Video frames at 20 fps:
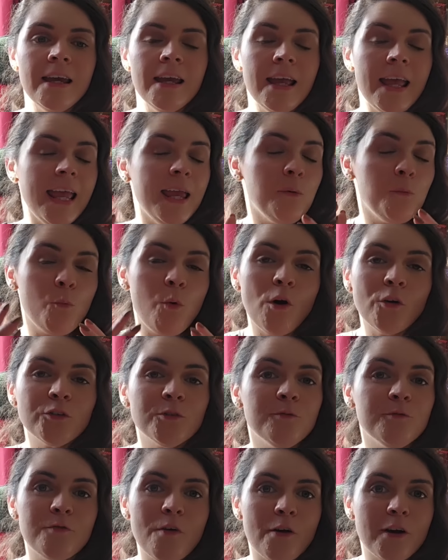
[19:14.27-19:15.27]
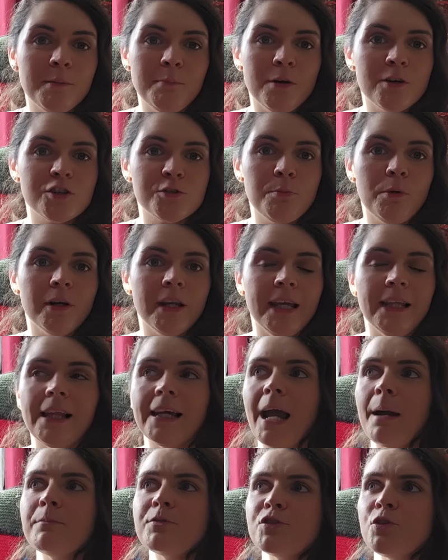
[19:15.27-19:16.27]
it wasn't very much money. Like,
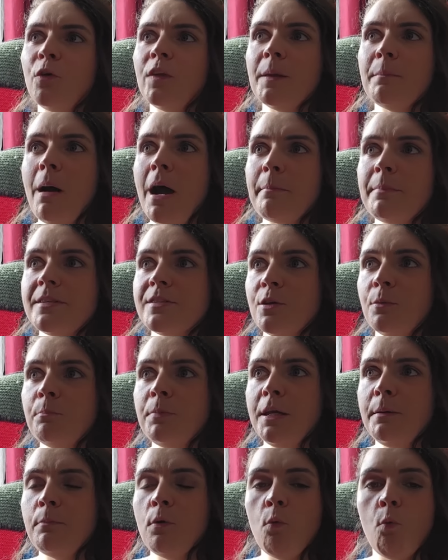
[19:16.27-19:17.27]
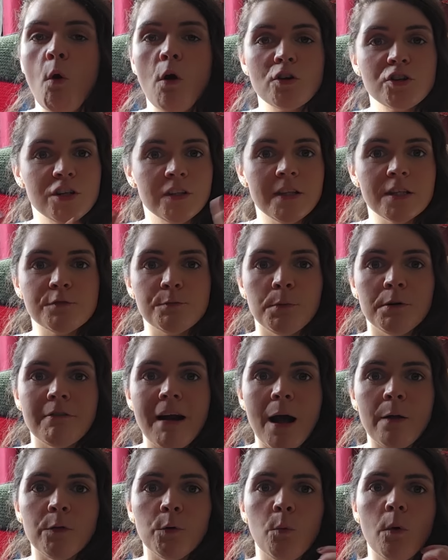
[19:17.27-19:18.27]
I'm sure there might be some people watching this from
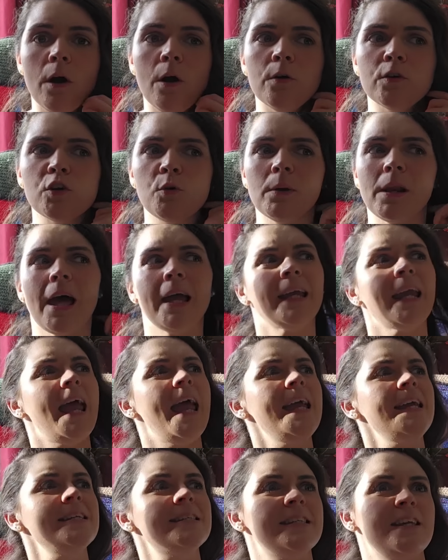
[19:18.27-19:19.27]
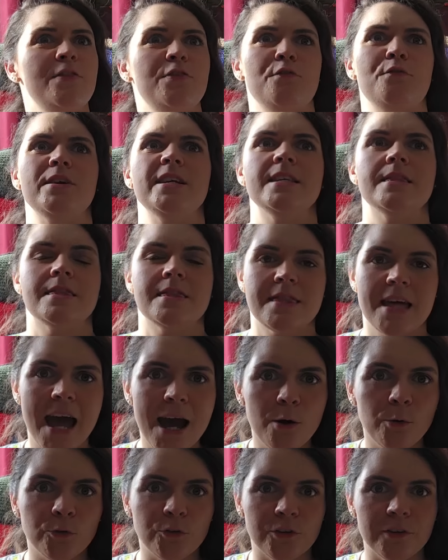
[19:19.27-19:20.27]
around the world who are like, eighty-three
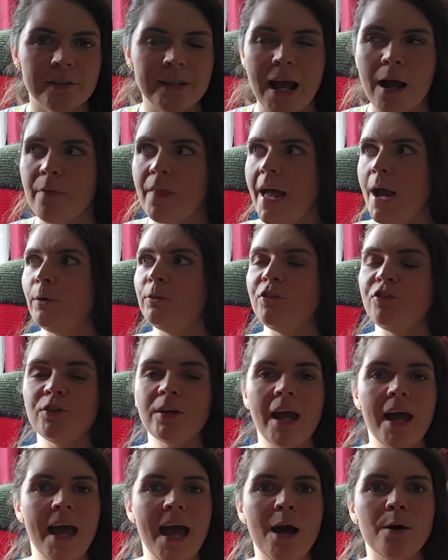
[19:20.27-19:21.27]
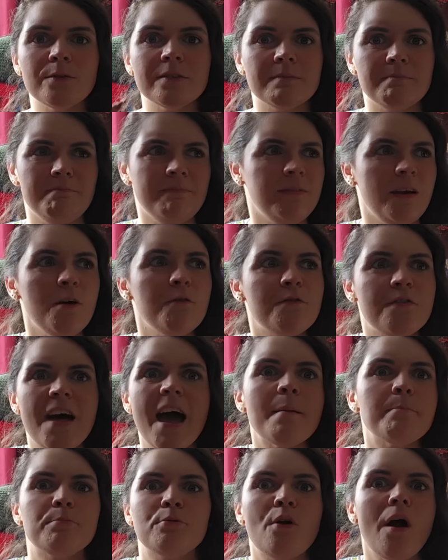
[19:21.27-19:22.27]
thousand? How the hell did you get a house of
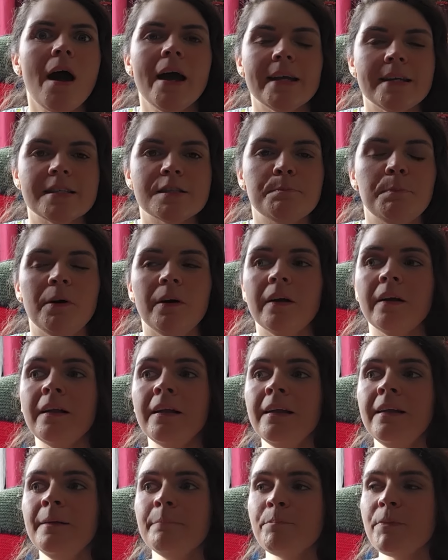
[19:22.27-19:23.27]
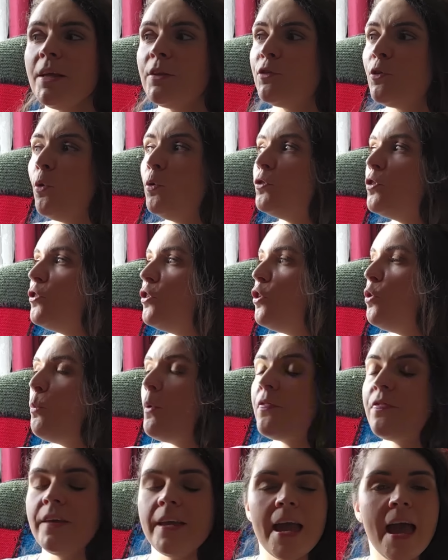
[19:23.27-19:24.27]
that price? But it's all to do
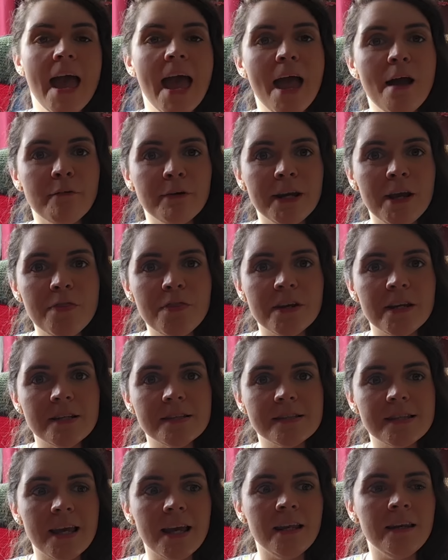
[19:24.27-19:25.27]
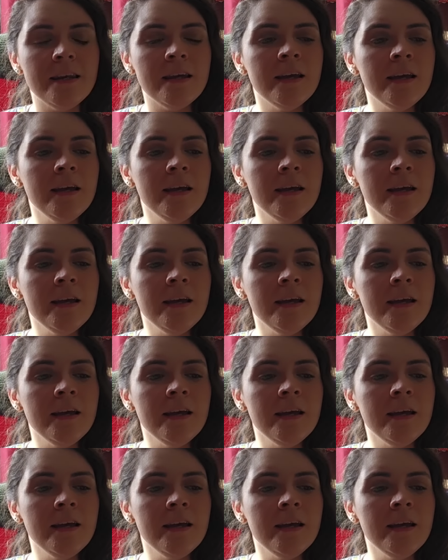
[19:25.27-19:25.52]
with the area that it's in